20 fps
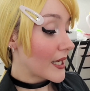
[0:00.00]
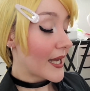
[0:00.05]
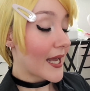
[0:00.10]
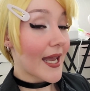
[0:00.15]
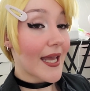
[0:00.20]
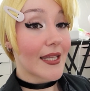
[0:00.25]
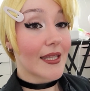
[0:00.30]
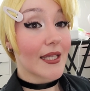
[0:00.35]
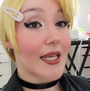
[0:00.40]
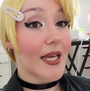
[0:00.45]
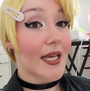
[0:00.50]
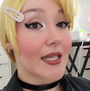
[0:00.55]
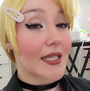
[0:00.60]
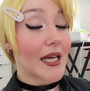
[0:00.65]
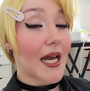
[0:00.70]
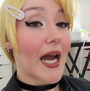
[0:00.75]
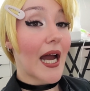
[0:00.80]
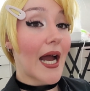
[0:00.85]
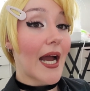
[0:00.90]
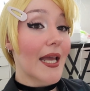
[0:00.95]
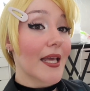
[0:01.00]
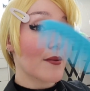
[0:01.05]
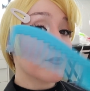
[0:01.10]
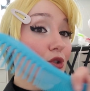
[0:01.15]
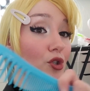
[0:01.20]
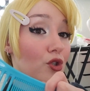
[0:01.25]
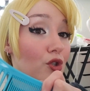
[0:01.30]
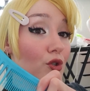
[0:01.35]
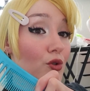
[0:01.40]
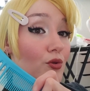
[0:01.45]
and then I am
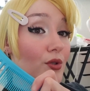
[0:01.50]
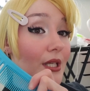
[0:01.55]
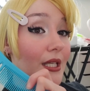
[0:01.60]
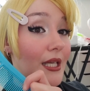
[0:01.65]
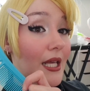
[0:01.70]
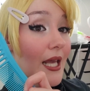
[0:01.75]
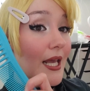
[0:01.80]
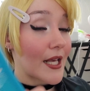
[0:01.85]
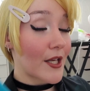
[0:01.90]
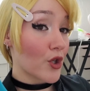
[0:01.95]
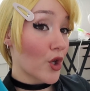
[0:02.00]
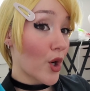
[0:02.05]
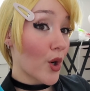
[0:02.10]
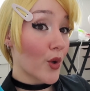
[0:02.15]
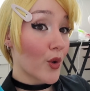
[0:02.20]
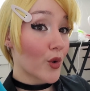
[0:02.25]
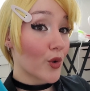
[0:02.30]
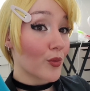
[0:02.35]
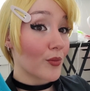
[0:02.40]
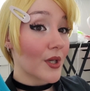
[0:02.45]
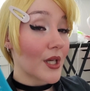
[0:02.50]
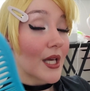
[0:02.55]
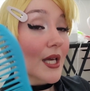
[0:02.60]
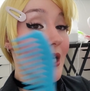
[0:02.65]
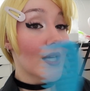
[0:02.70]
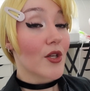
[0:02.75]
just using a comb